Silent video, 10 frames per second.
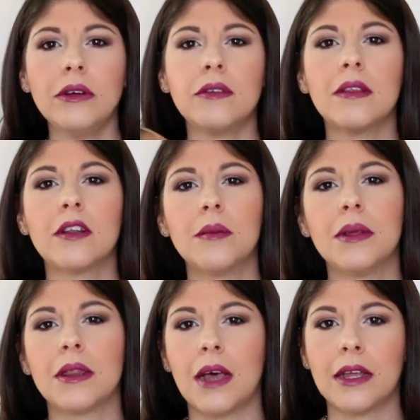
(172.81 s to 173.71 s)
is a little
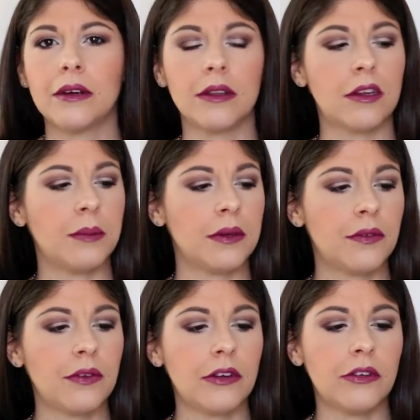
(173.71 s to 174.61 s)
bit lighter, a little bit
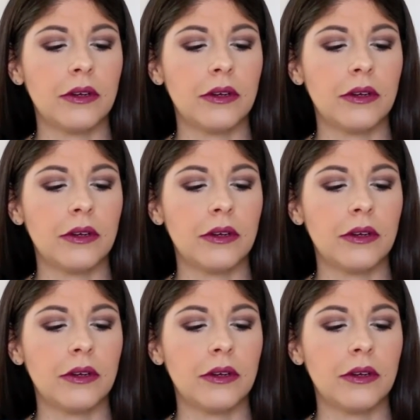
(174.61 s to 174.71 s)
fresher.